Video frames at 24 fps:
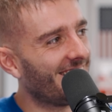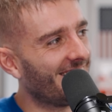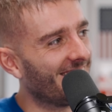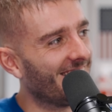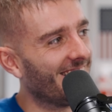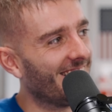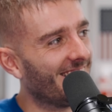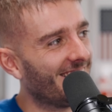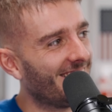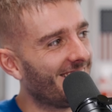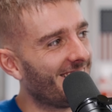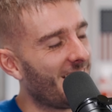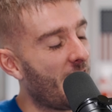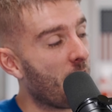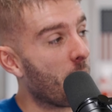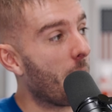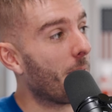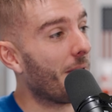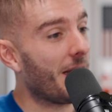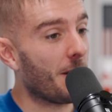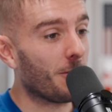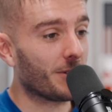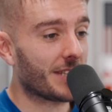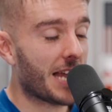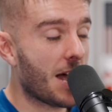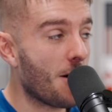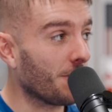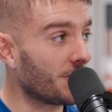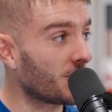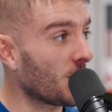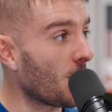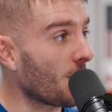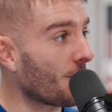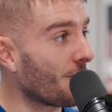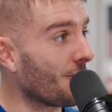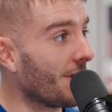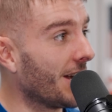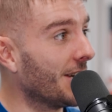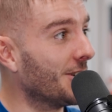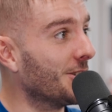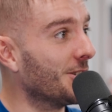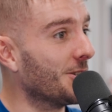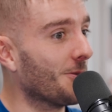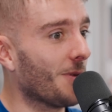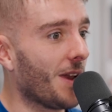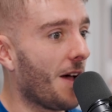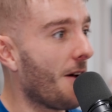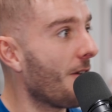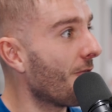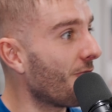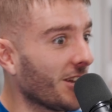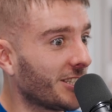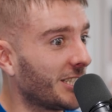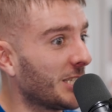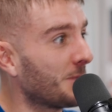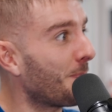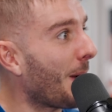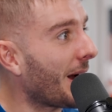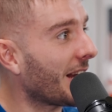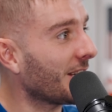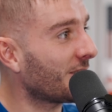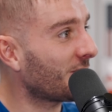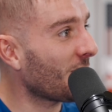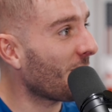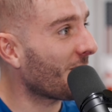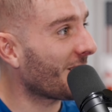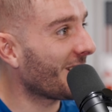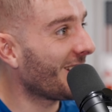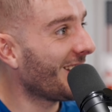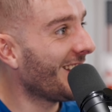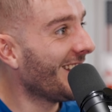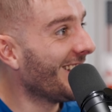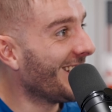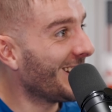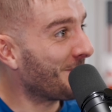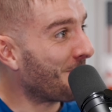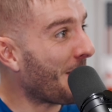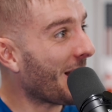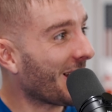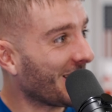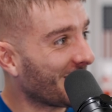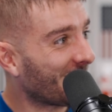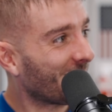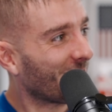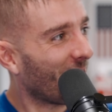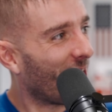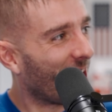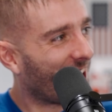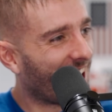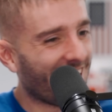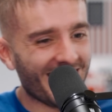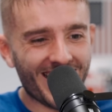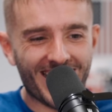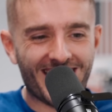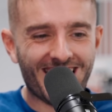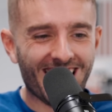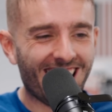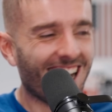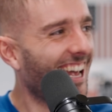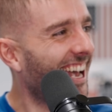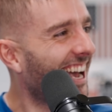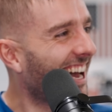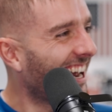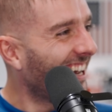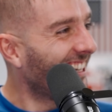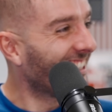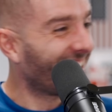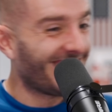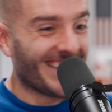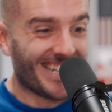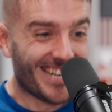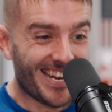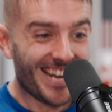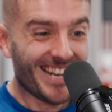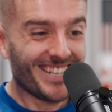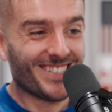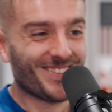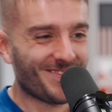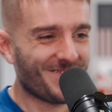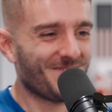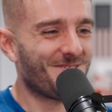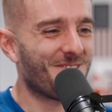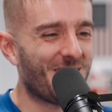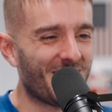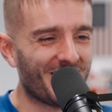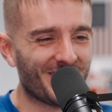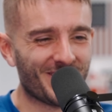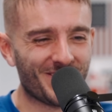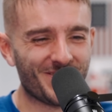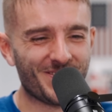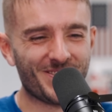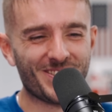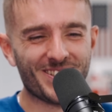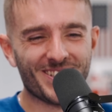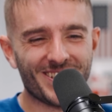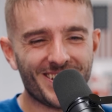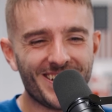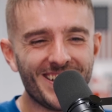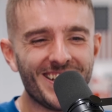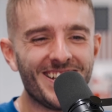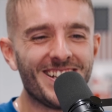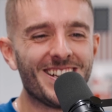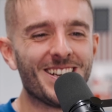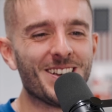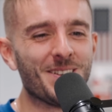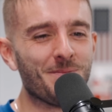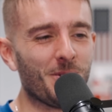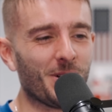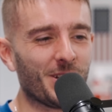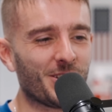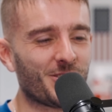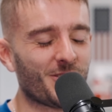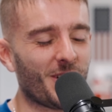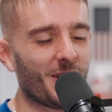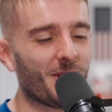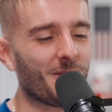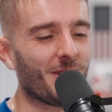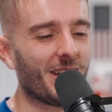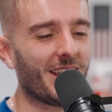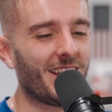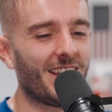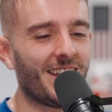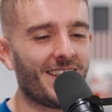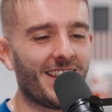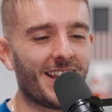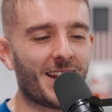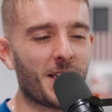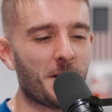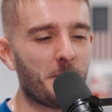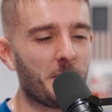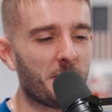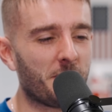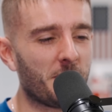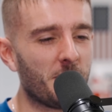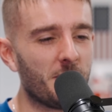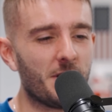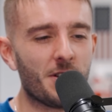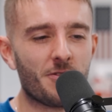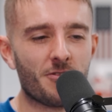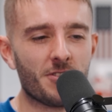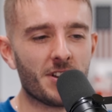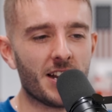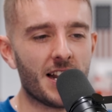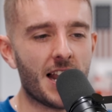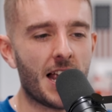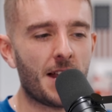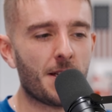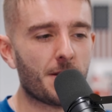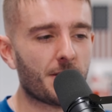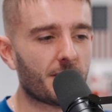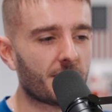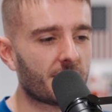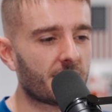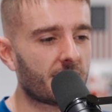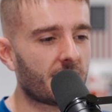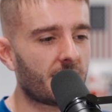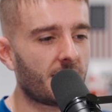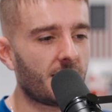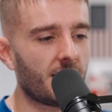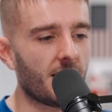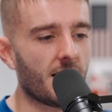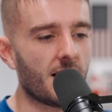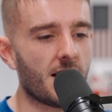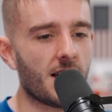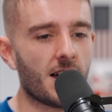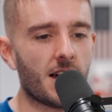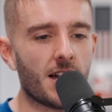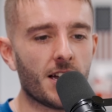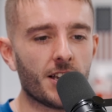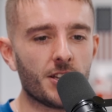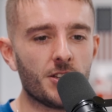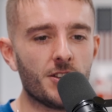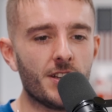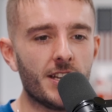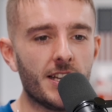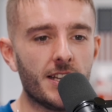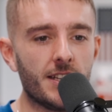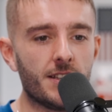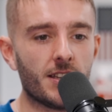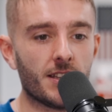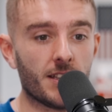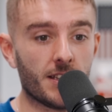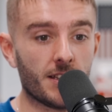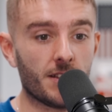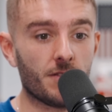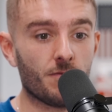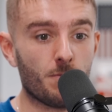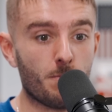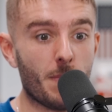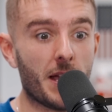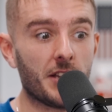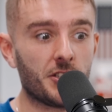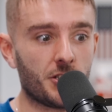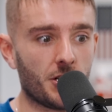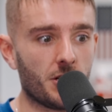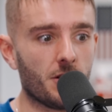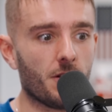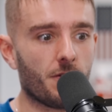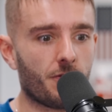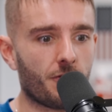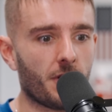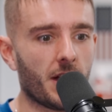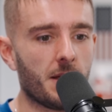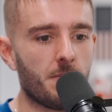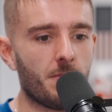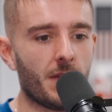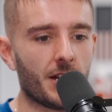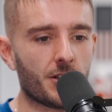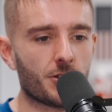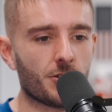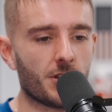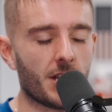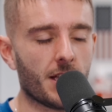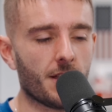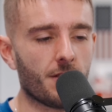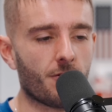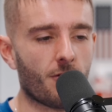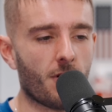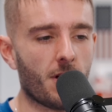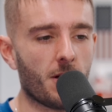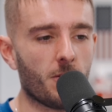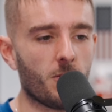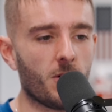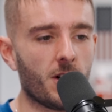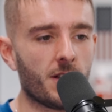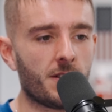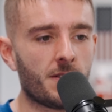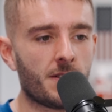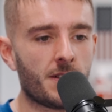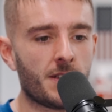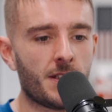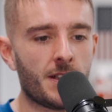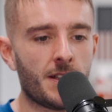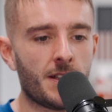Yeah. I remember it was out of stock for age, and you were like, "France, it's back in stock! It's back in stock! Get it, get it!" I was like, "Yes!" Bought it straight away. They come in a few different lengths. Uh, you need to measure your frame, make sure you get the right one.